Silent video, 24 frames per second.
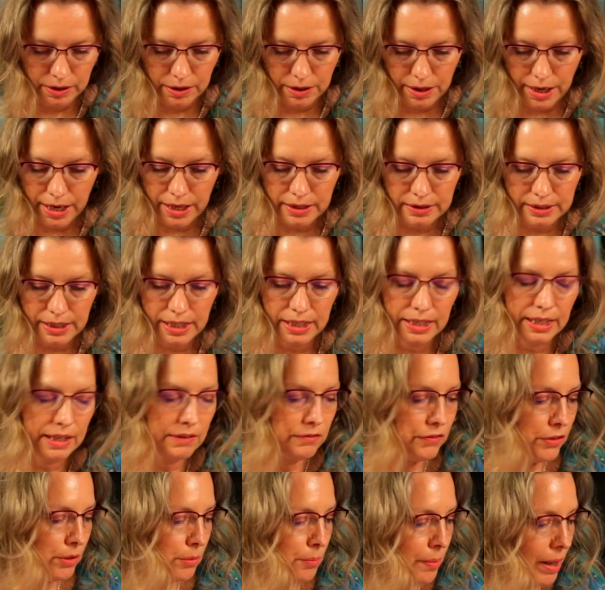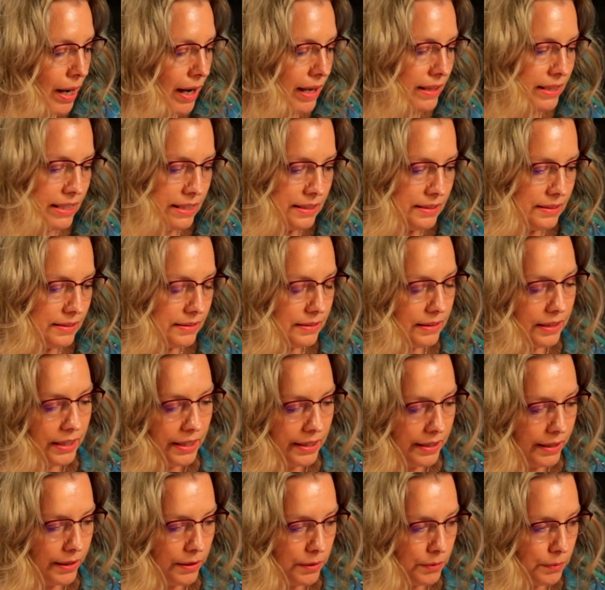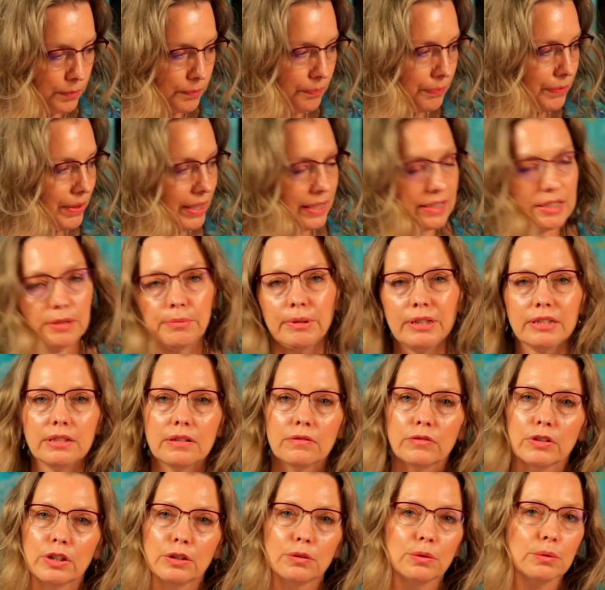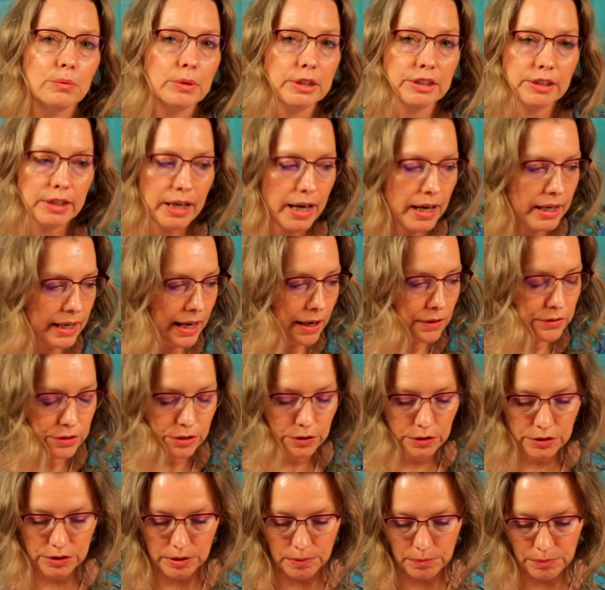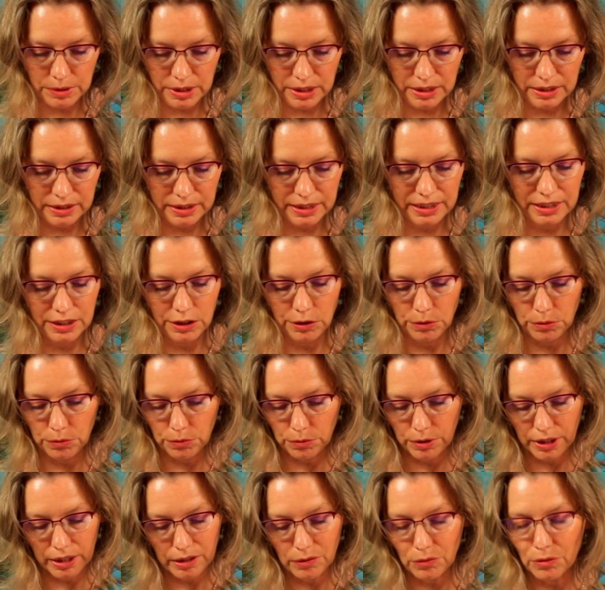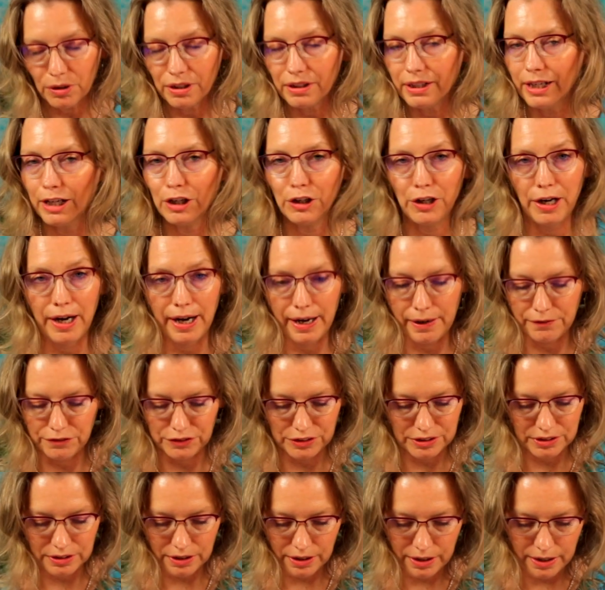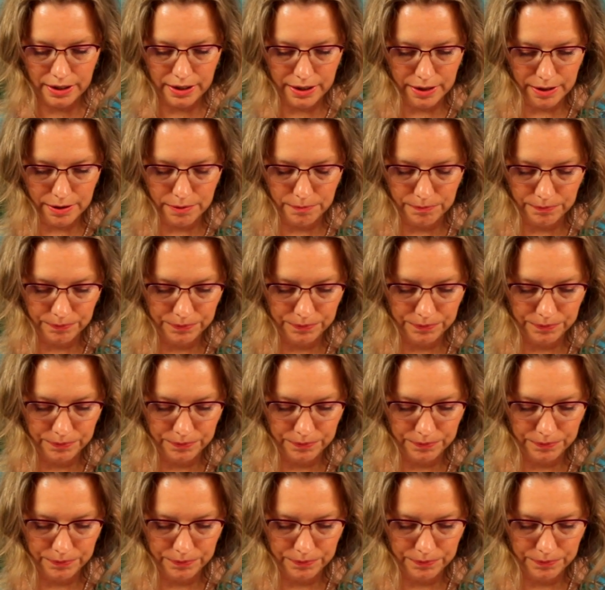then if you buy these, you know, expensive little wood cutouts or something, then you can really craft on